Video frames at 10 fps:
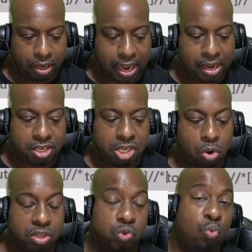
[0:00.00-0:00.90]
and it
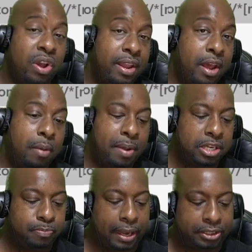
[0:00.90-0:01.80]
shows us one element
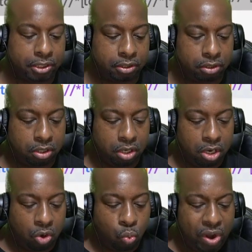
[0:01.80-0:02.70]
is matching.
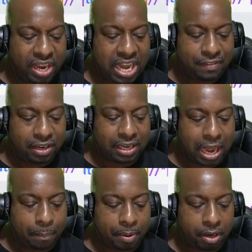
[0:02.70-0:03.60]
We can even
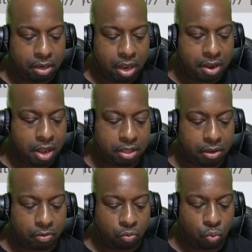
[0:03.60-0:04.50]
copy
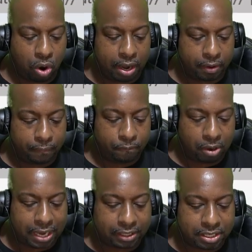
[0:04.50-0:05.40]
another one
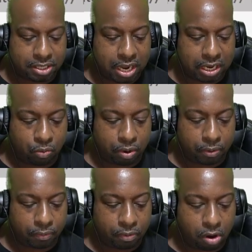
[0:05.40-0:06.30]
like this second one
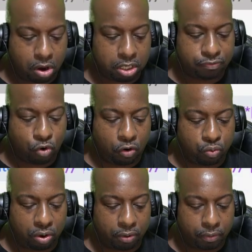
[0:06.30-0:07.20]
or this fourth
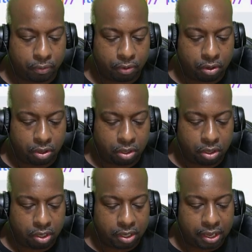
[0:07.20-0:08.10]
one.
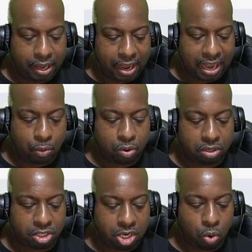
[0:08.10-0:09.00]
And it will
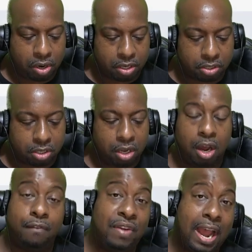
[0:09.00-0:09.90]
show us
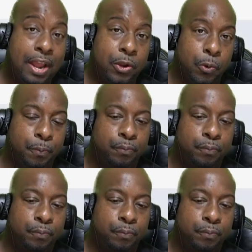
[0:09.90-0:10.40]
a value.